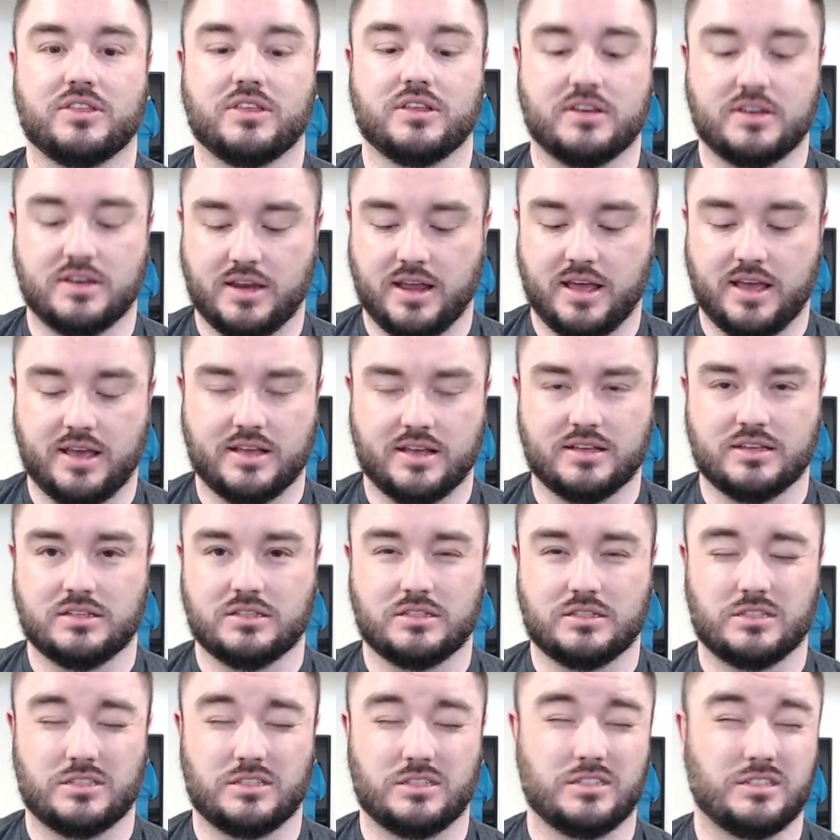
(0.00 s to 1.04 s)
And today
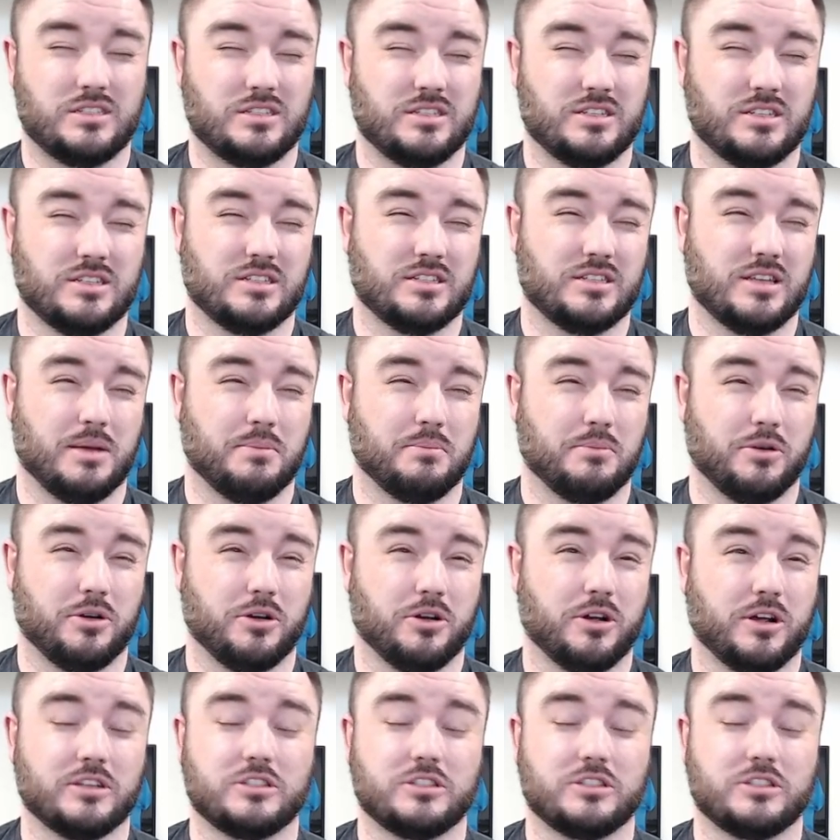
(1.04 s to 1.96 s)
is December,